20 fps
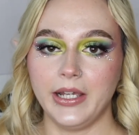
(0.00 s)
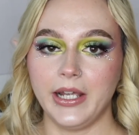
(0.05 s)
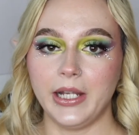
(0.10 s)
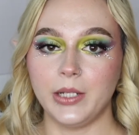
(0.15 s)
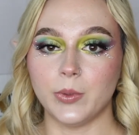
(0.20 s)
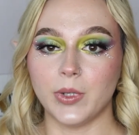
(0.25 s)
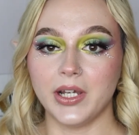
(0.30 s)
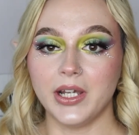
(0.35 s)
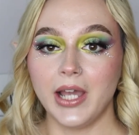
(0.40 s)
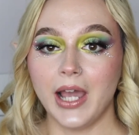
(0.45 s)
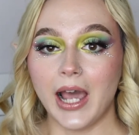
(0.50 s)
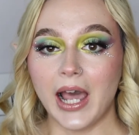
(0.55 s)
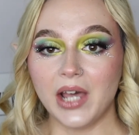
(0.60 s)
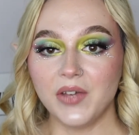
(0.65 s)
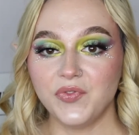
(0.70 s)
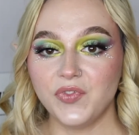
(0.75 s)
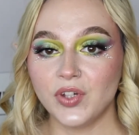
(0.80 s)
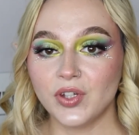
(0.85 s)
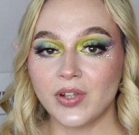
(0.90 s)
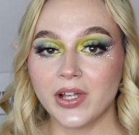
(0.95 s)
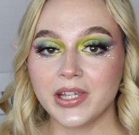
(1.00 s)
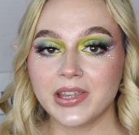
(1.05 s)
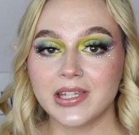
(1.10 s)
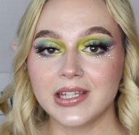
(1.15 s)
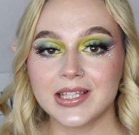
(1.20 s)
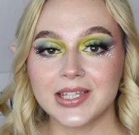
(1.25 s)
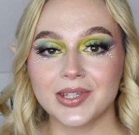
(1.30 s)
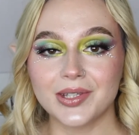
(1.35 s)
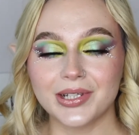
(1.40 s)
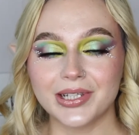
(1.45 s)
Anyway, I feel like
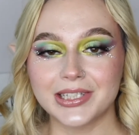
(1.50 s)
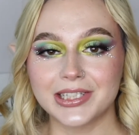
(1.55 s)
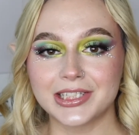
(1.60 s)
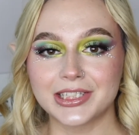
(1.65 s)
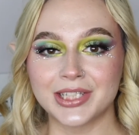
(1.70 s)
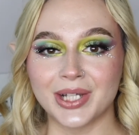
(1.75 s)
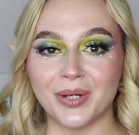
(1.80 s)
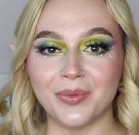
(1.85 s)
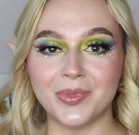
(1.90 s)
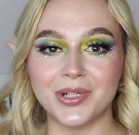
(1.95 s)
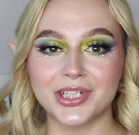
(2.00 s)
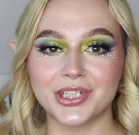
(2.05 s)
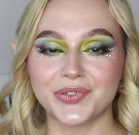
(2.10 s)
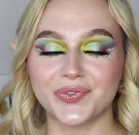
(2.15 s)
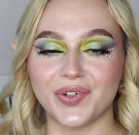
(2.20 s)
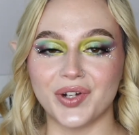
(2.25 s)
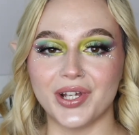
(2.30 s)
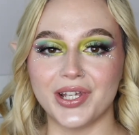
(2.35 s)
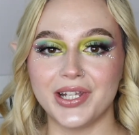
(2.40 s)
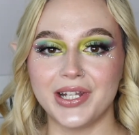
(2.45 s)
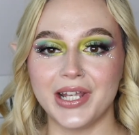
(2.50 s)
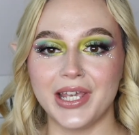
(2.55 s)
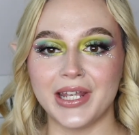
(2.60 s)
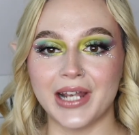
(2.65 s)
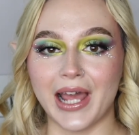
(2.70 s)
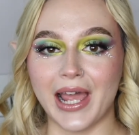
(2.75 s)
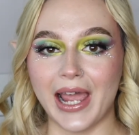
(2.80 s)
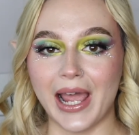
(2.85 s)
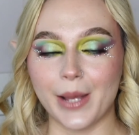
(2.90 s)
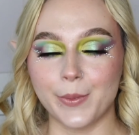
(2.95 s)
this look is so much fun, and
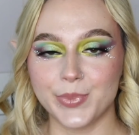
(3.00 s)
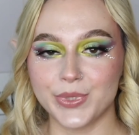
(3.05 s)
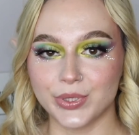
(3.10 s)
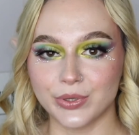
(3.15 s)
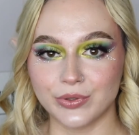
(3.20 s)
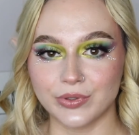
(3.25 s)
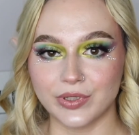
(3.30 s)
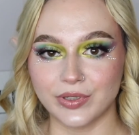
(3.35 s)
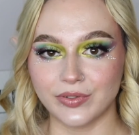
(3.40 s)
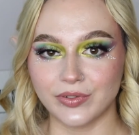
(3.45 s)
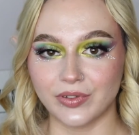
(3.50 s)
I absolutely